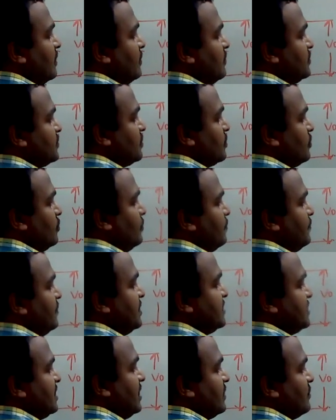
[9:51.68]
closed loop
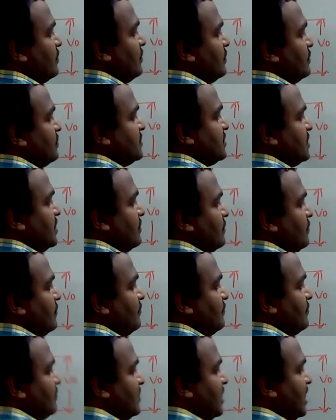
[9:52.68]
is equal to 0.
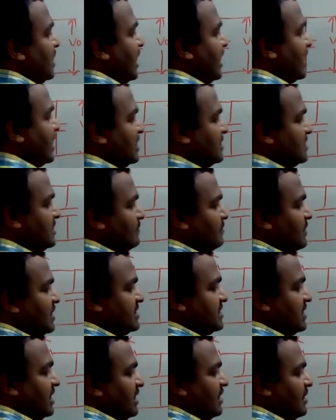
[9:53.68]
Then I can simply
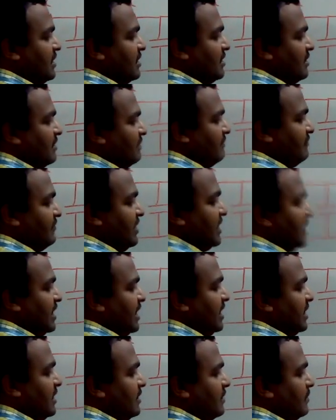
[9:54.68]
say
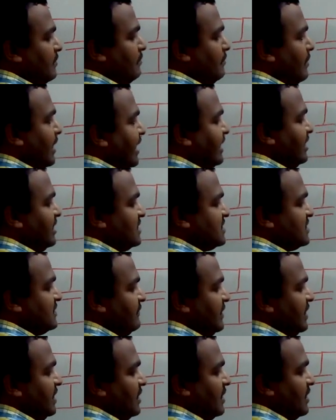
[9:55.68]
Vi minus
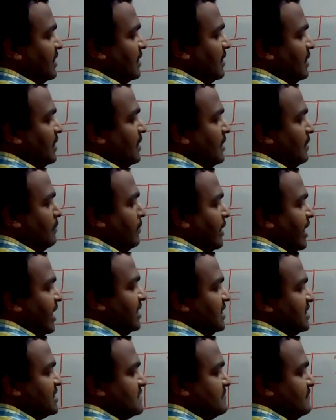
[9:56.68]
Vr
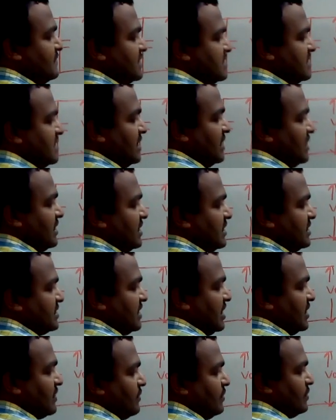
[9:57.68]
minus Vc is
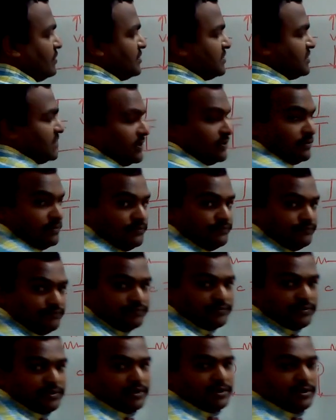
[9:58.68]
equal to 0.
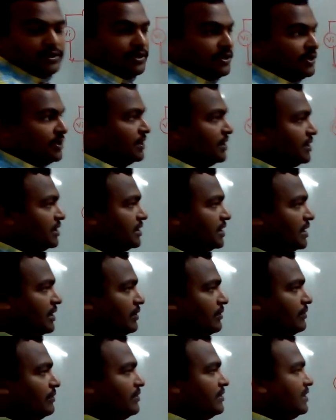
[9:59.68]

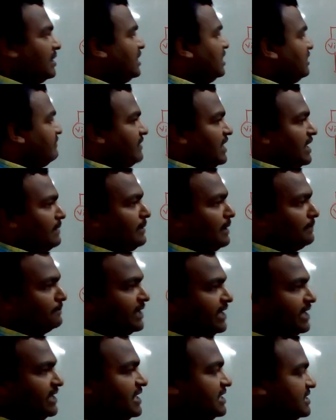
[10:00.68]
Now, if I am
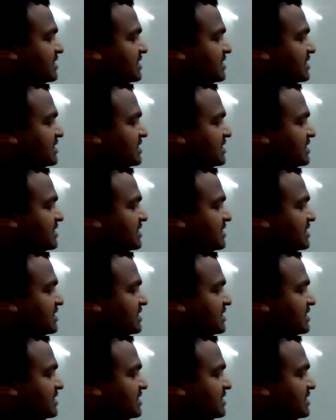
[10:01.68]
applying a